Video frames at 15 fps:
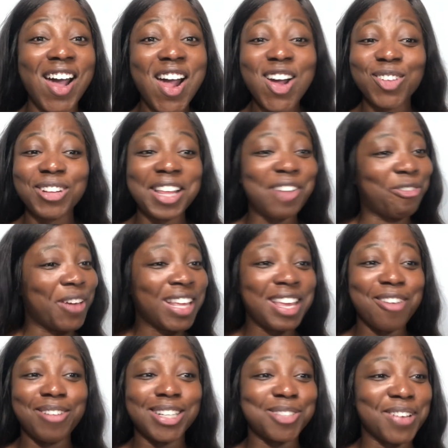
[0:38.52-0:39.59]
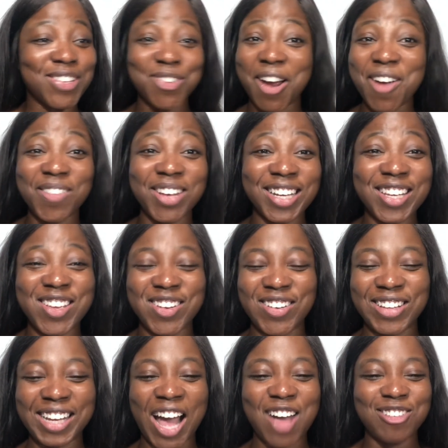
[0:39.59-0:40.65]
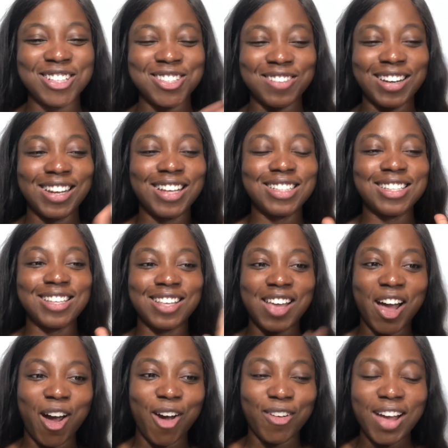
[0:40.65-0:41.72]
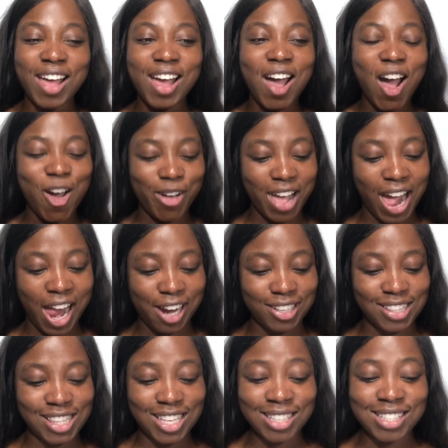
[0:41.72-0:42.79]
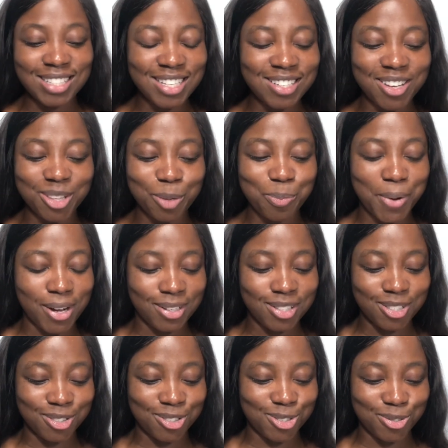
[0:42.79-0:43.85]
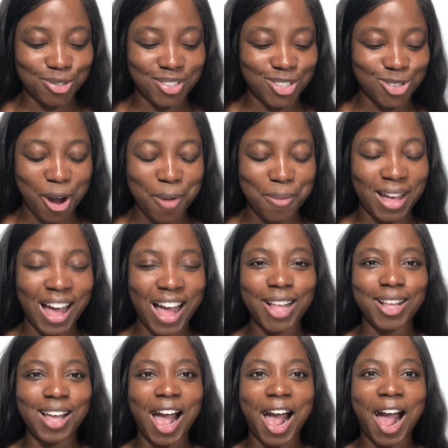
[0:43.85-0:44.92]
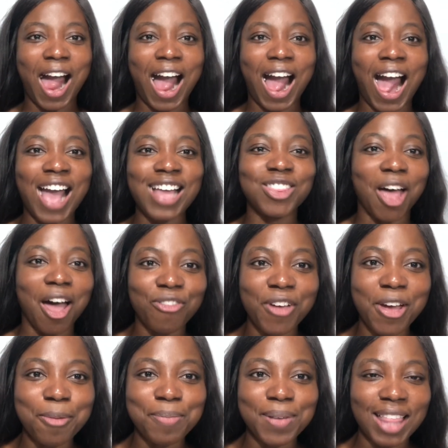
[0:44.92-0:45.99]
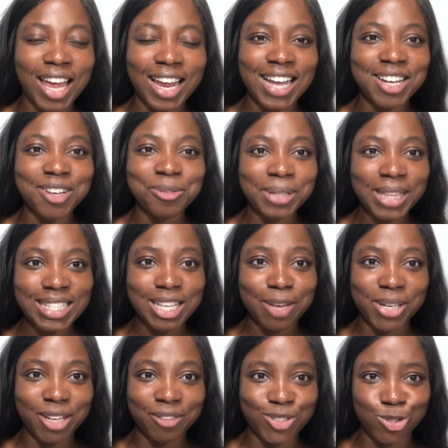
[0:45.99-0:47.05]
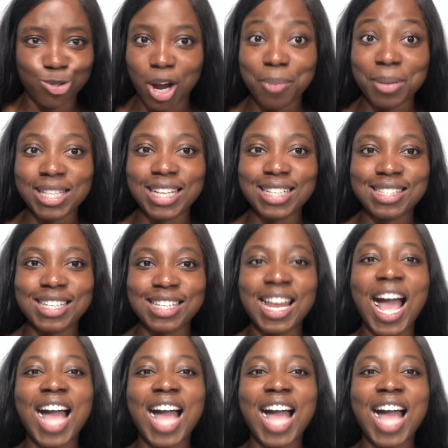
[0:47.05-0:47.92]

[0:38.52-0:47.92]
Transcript: Like, Vicky, where's my drama? You know, like I was ready to go. Okay, this is another Park Seo-joon drama. I, I, I love him, but like I didn't realize how many of his dramas I'd seen.